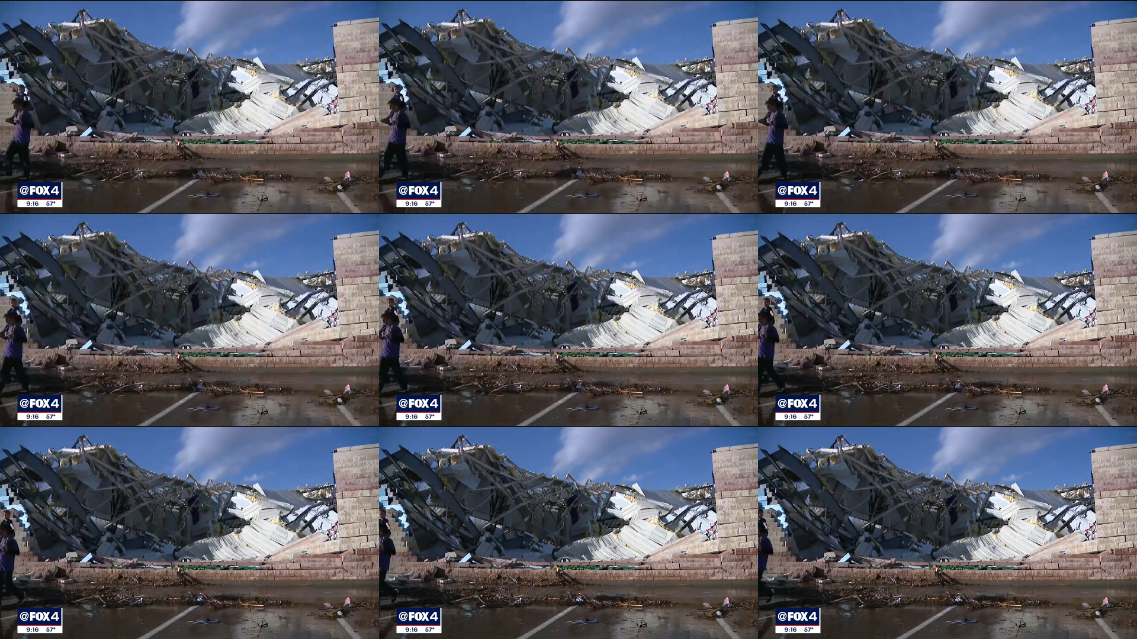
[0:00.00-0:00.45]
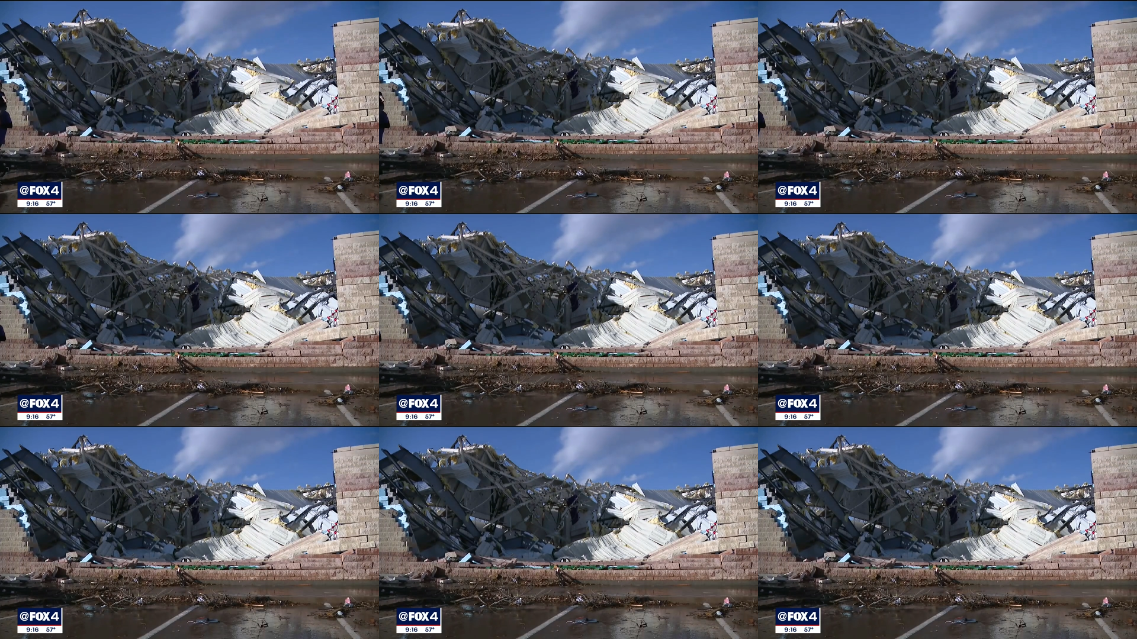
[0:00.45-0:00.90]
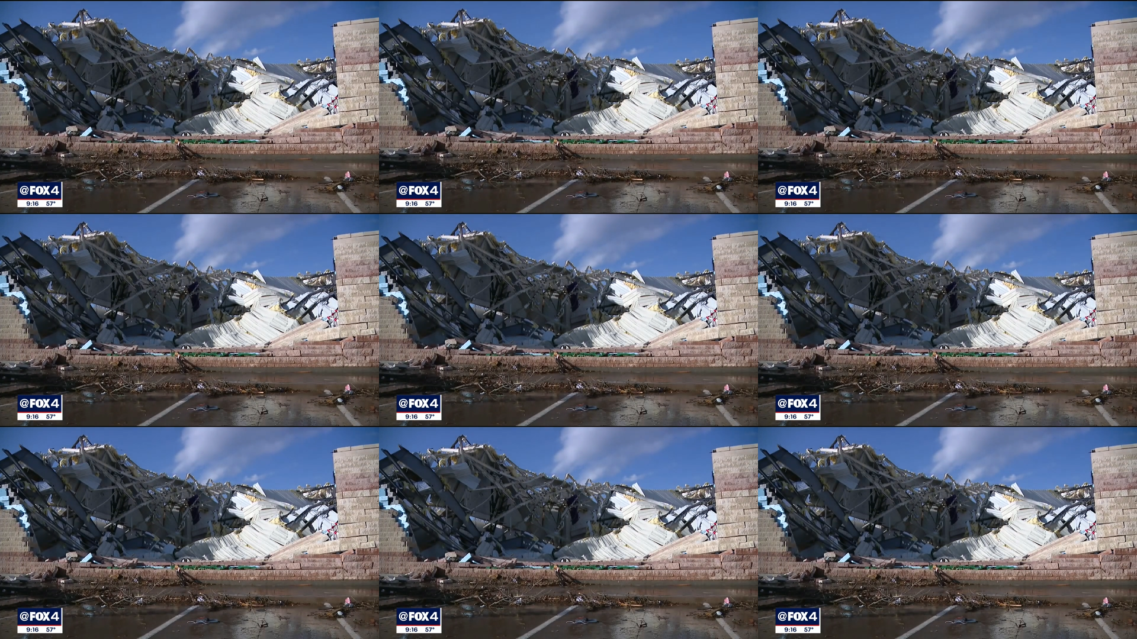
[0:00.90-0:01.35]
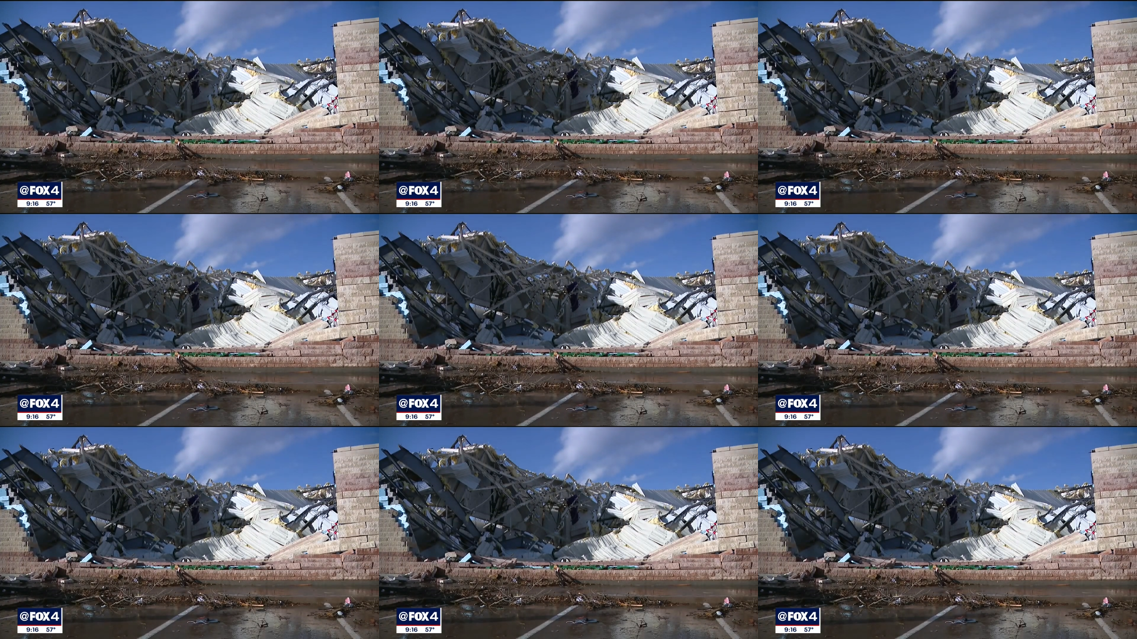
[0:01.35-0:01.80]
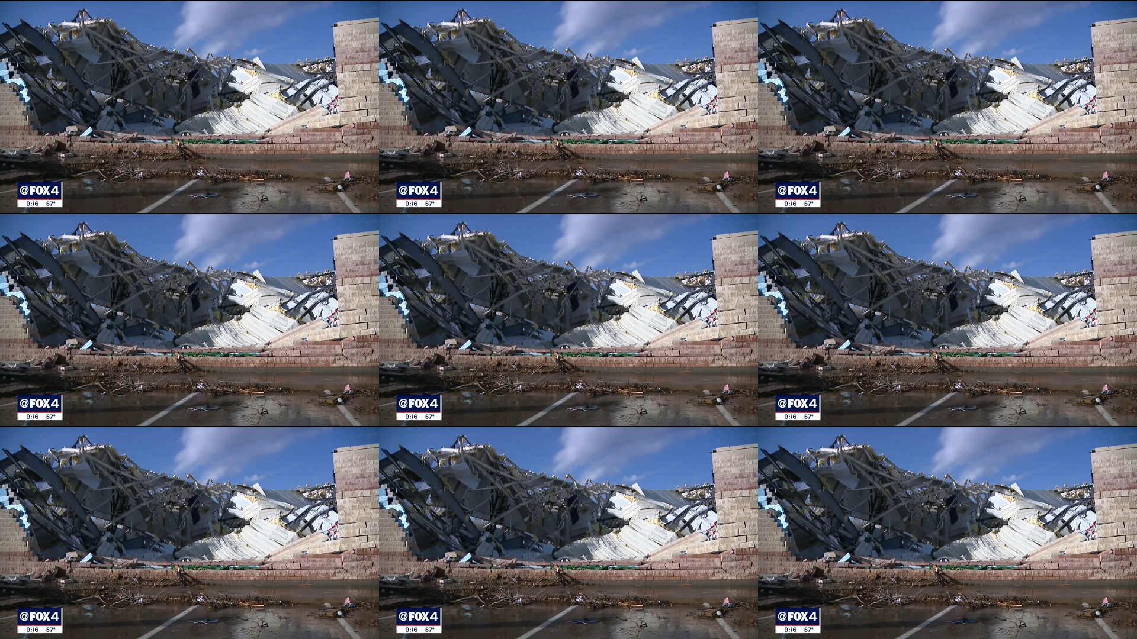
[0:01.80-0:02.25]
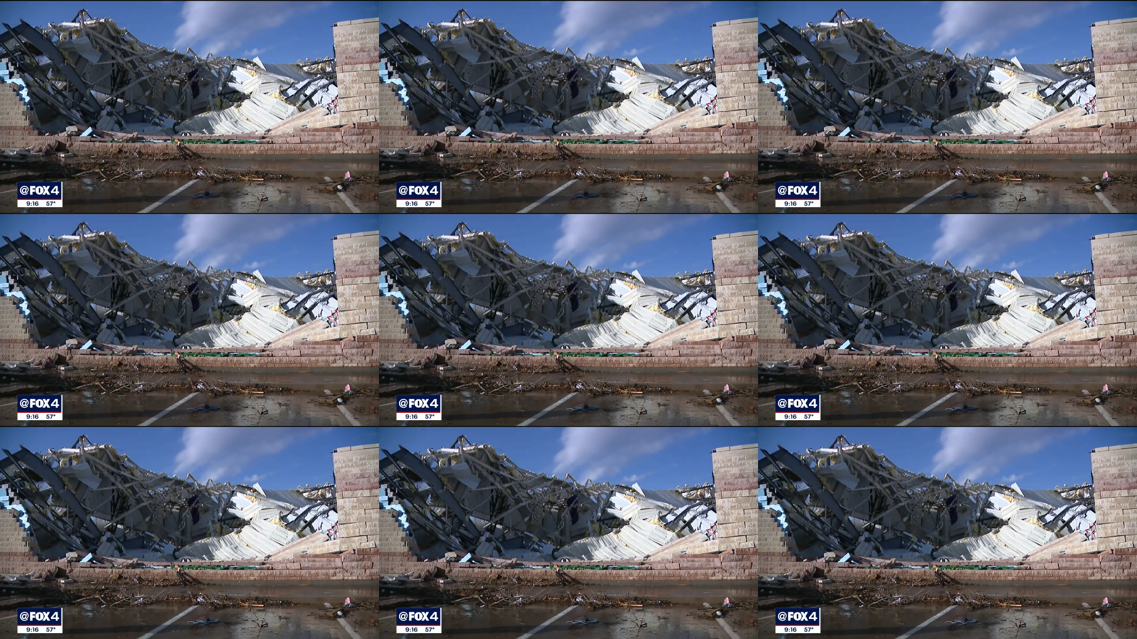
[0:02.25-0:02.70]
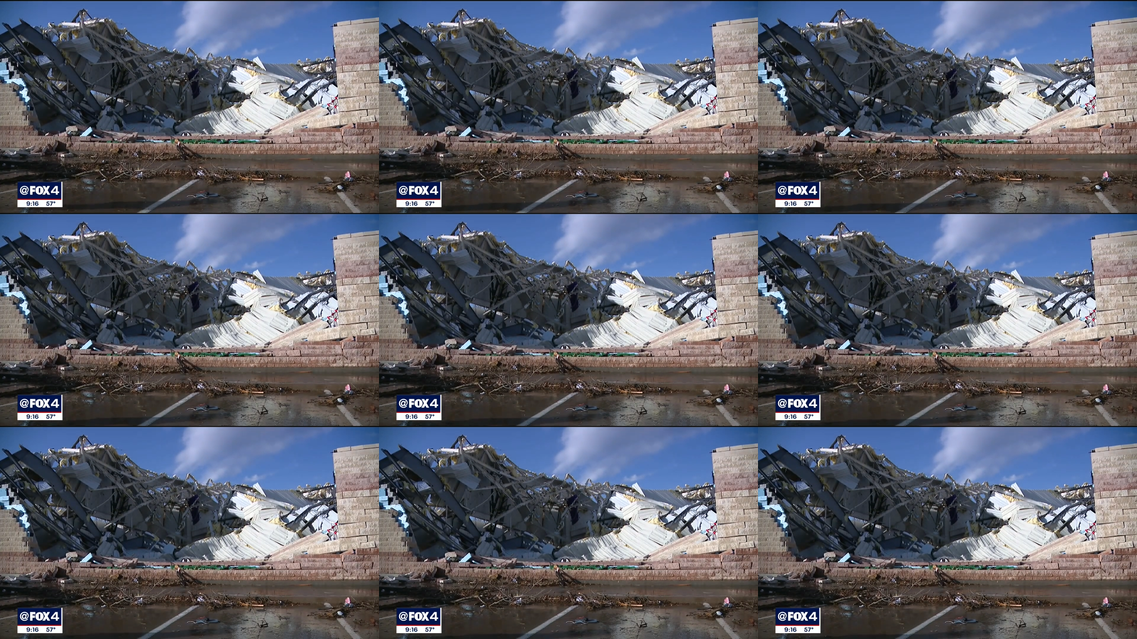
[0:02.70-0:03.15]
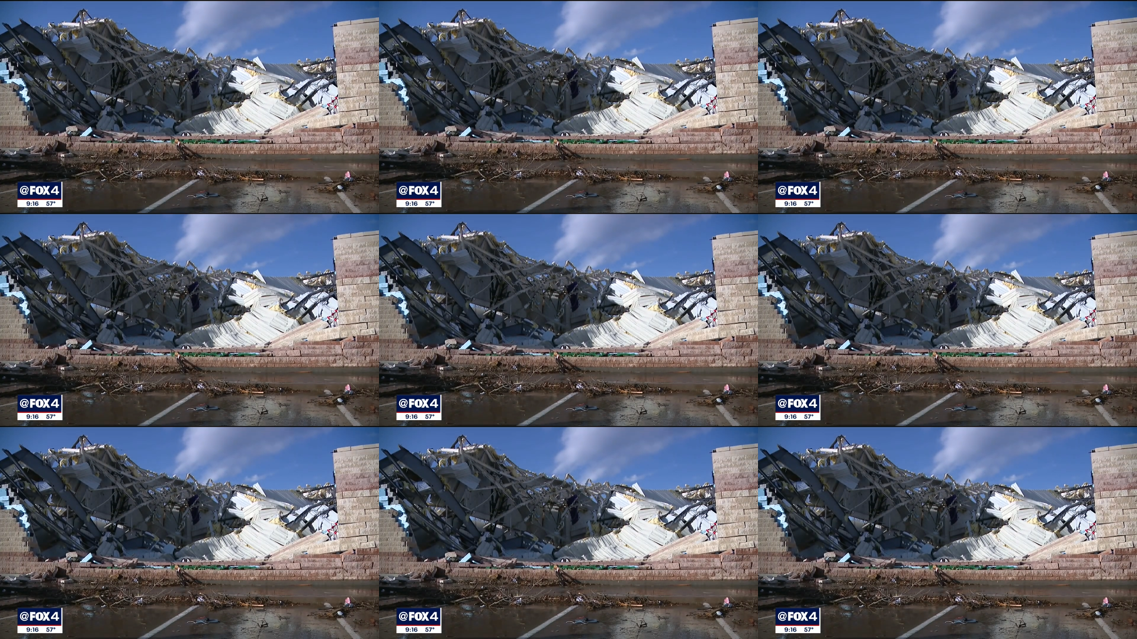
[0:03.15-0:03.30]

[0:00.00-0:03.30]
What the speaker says: [unreadable: no face in view]